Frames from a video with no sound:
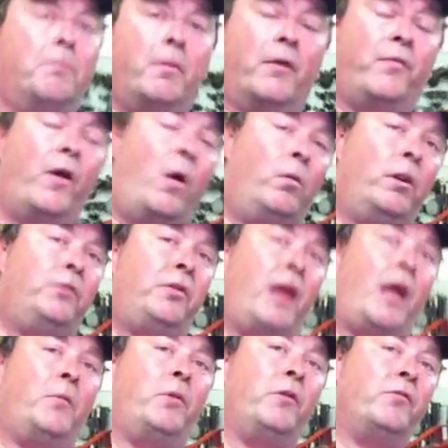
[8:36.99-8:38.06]
But the only
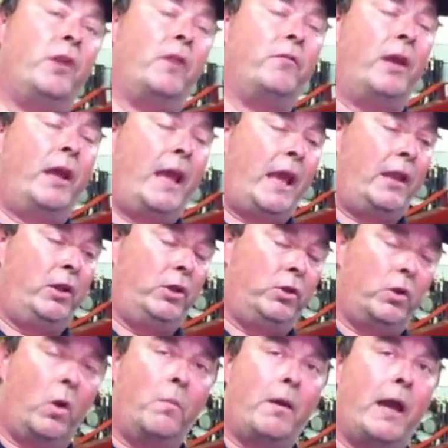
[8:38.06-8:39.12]
time we've never had to
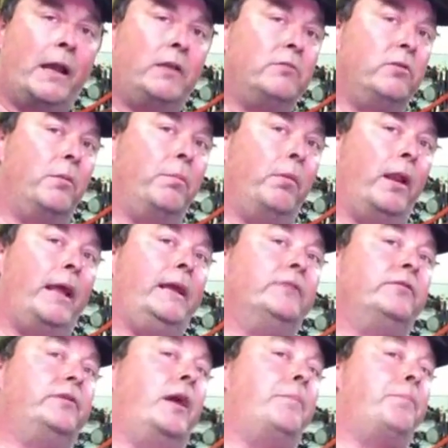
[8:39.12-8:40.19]
go back and
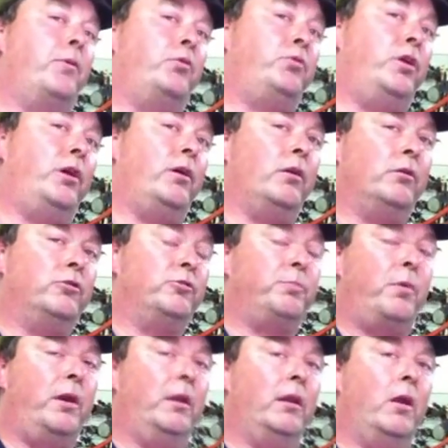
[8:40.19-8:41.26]
replace that particular
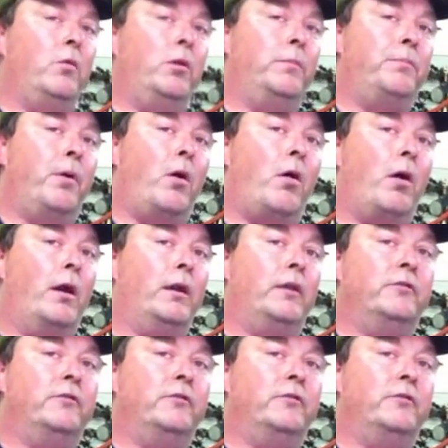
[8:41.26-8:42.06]
spring-loaded part,